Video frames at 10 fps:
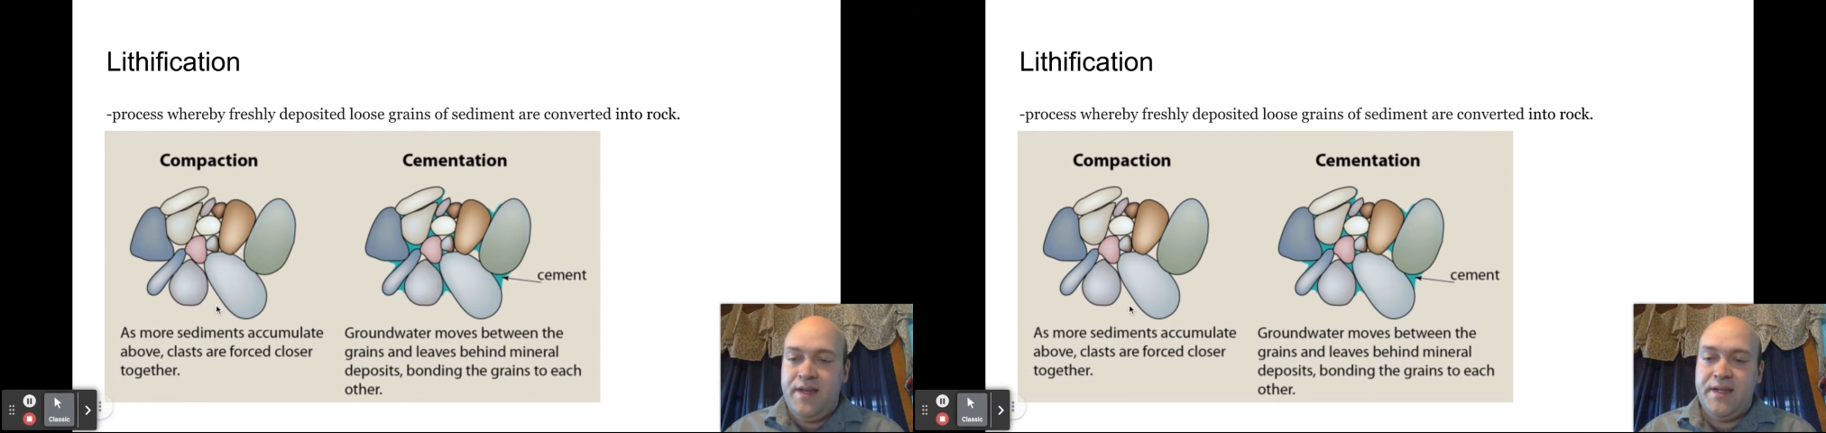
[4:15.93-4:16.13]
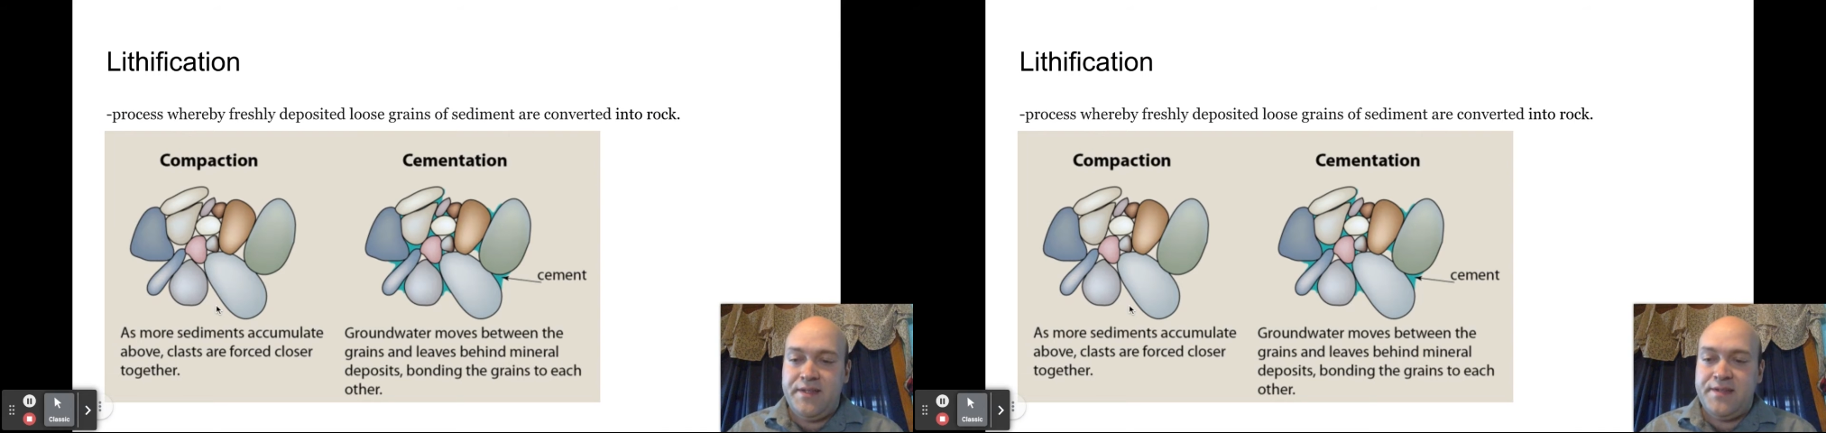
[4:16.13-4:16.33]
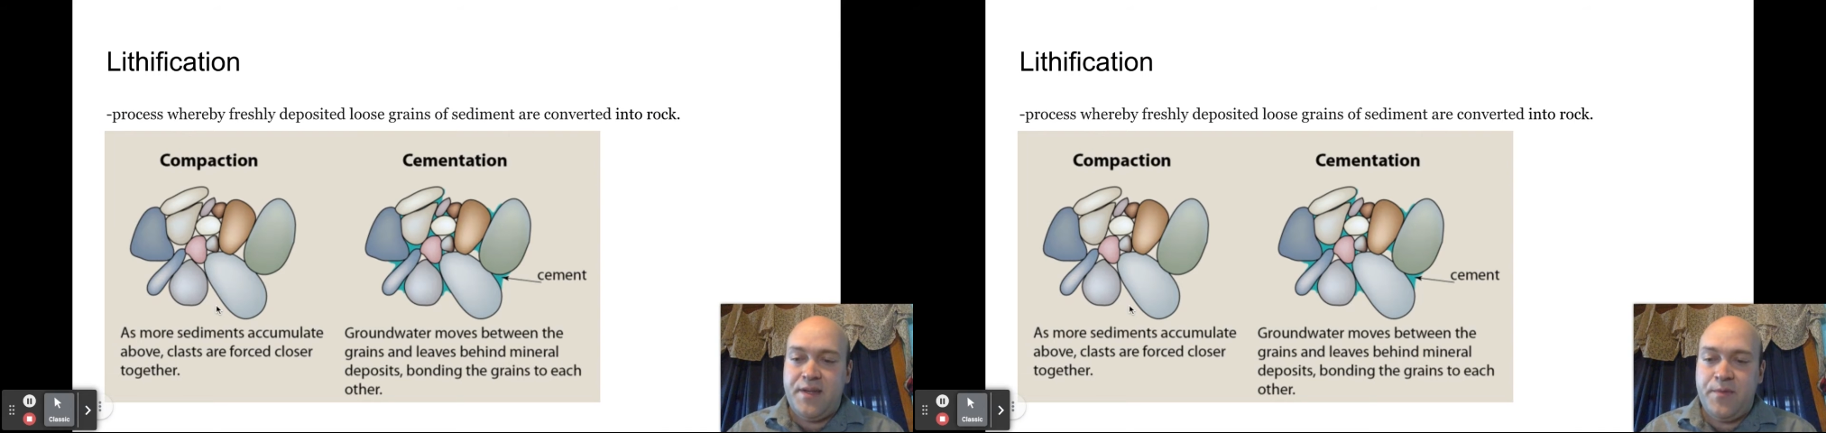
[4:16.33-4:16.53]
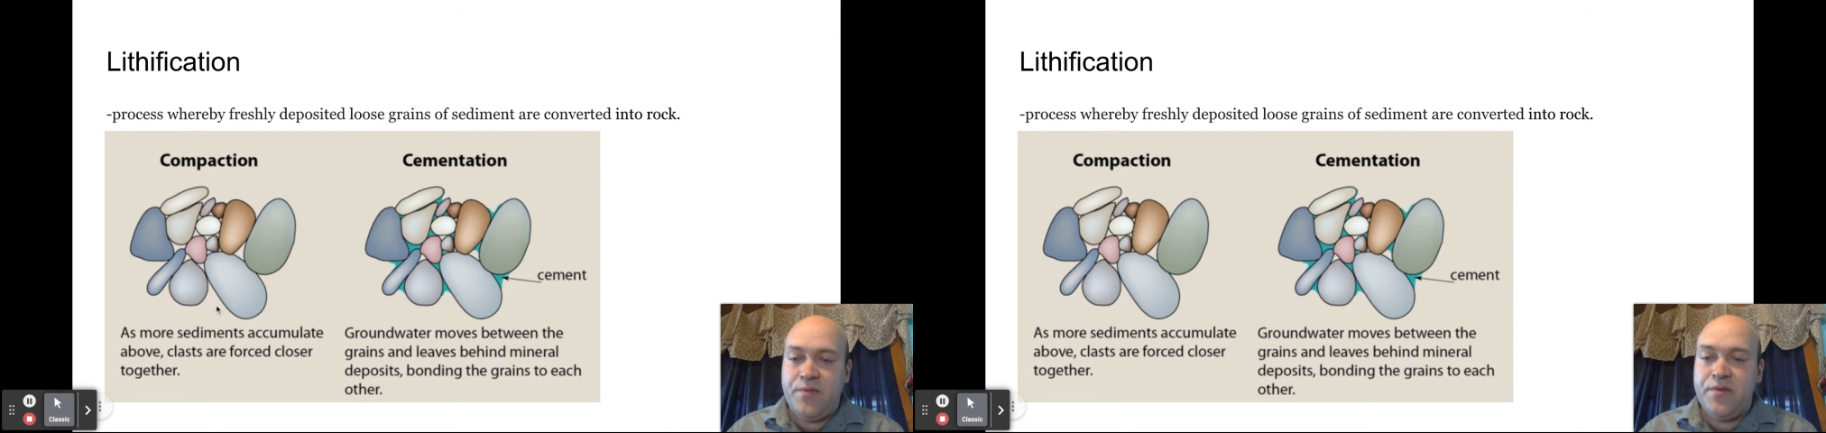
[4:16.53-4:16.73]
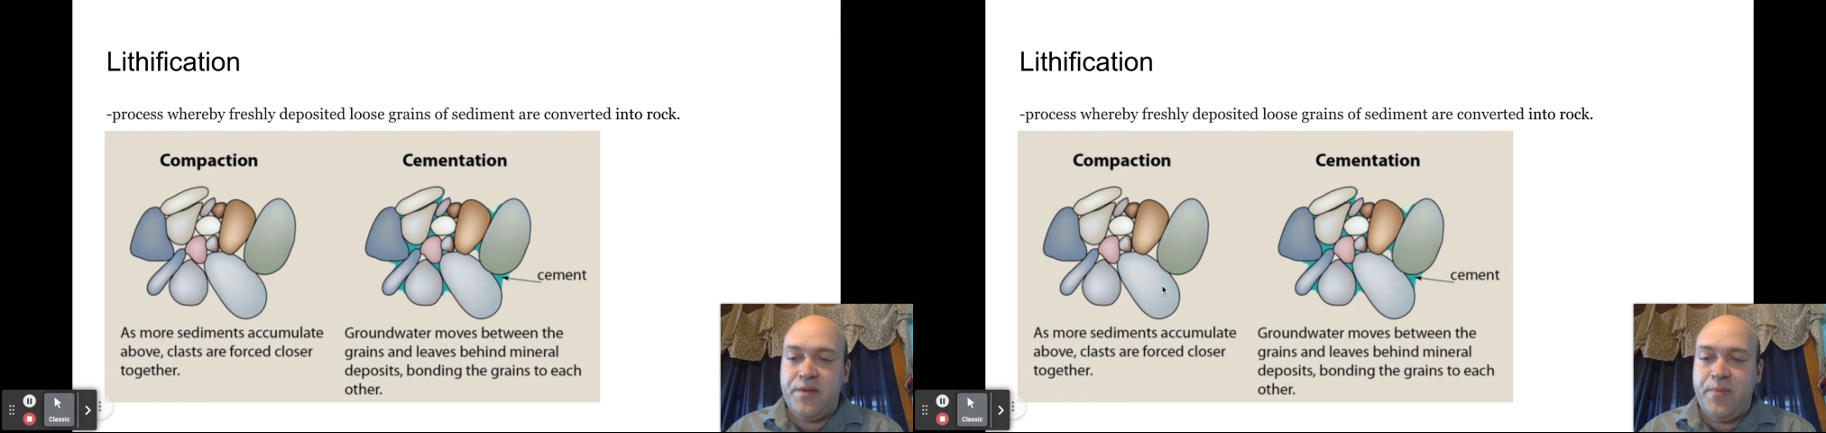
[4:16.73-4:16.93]
and the sediment
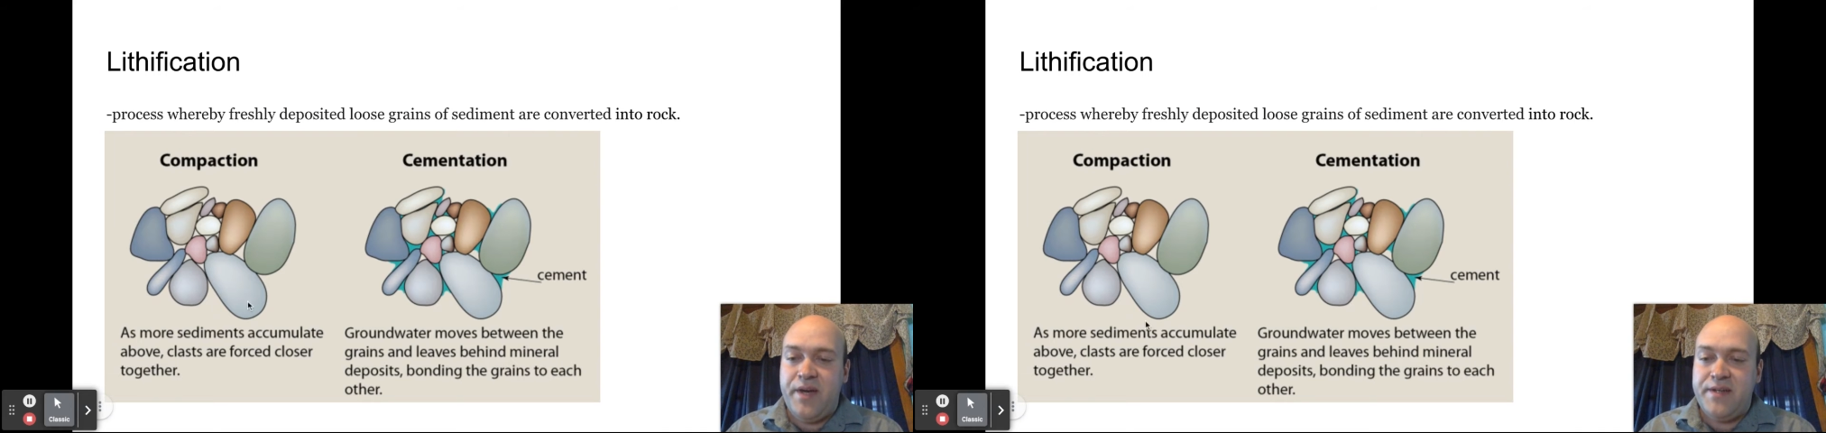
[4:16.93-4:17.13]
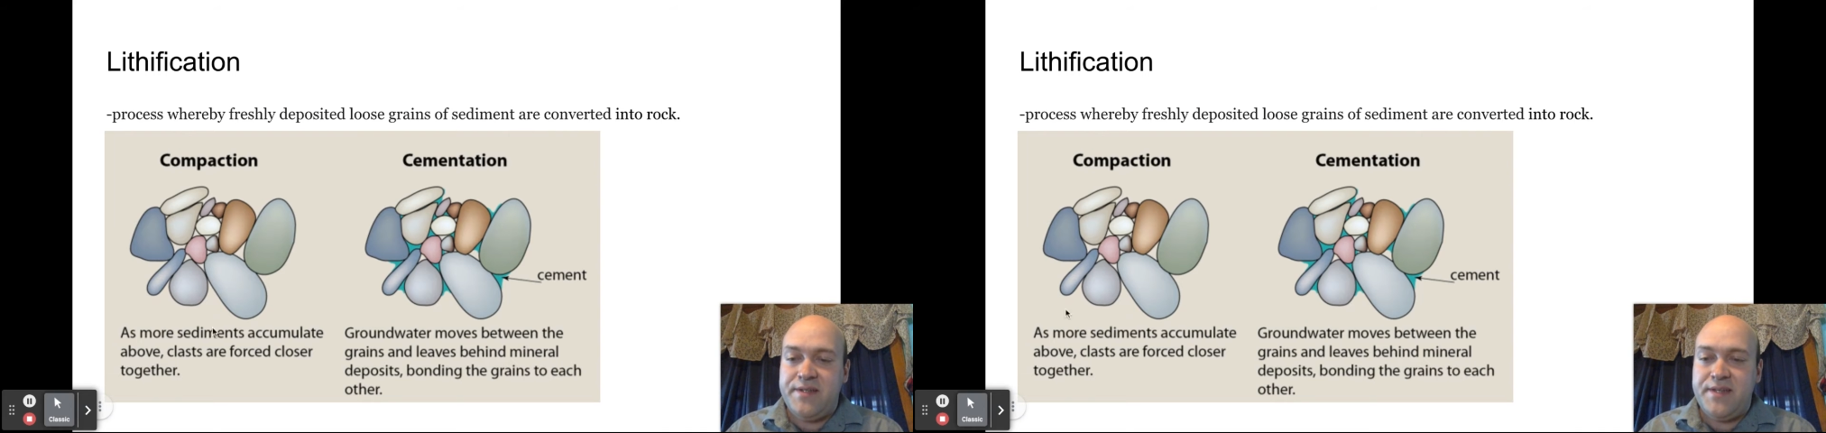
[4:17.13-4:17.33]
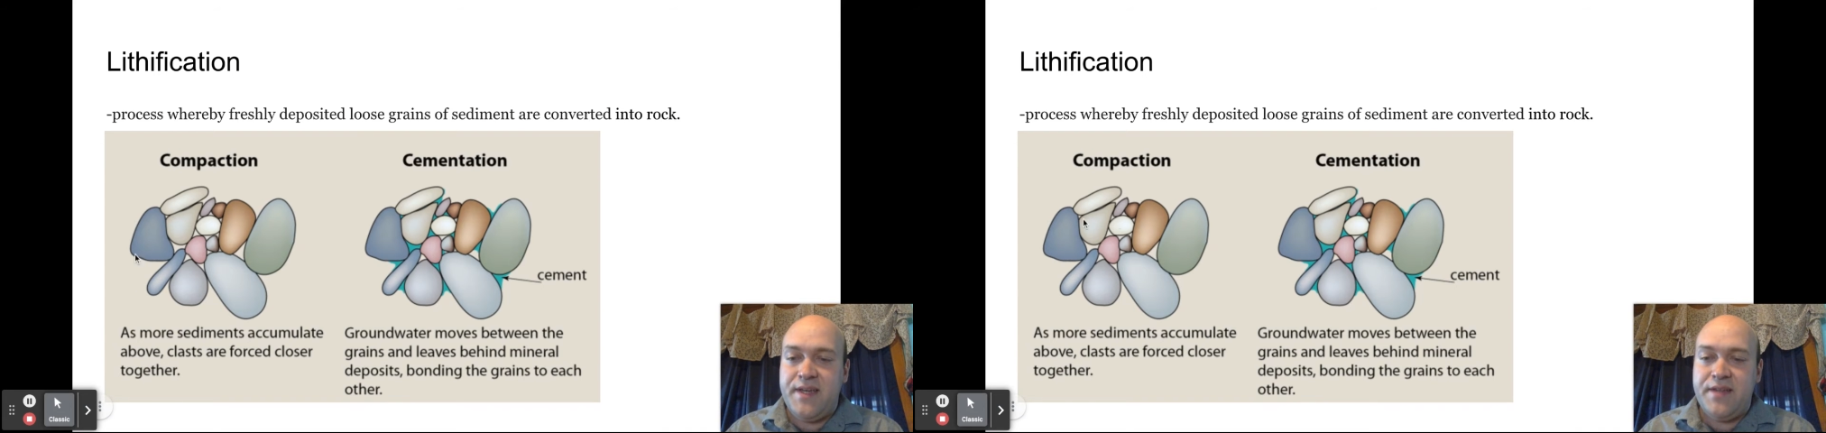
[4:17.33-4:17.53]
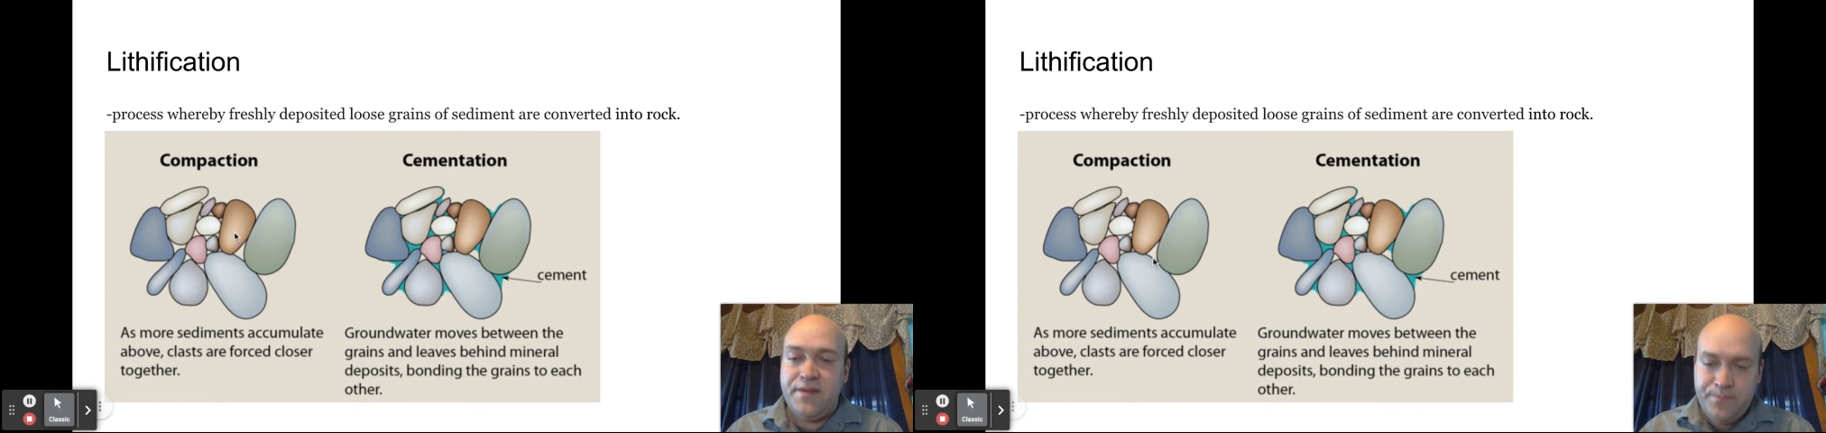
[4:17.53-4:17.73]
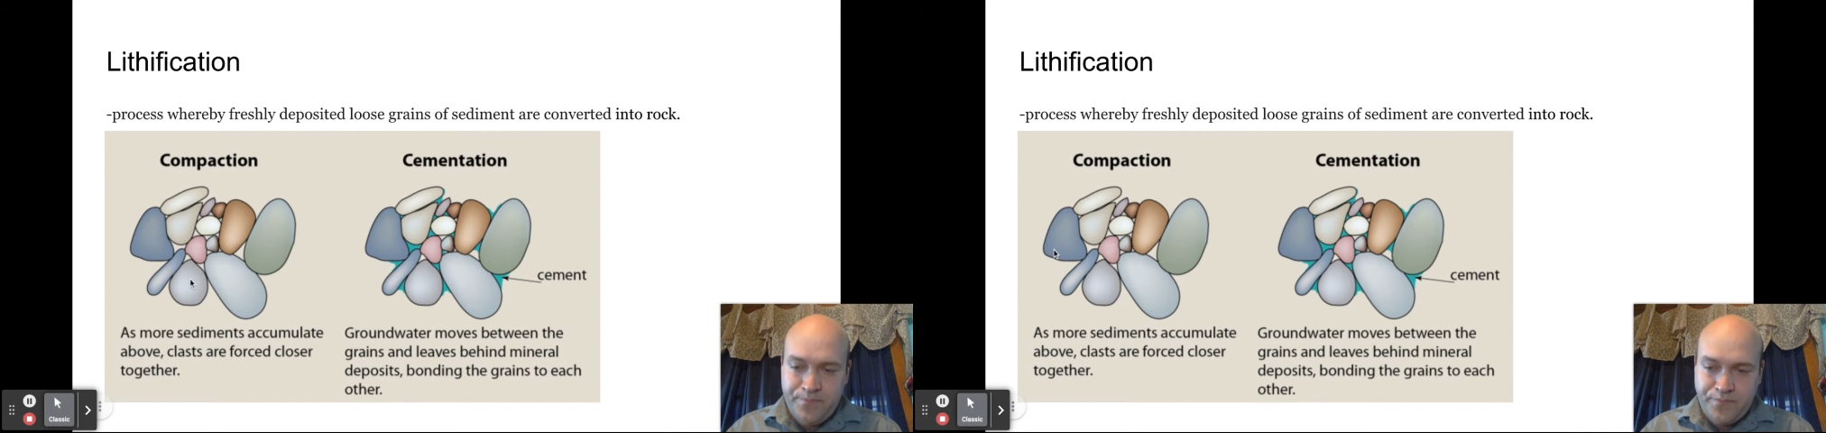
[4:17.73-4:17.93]
really piles together.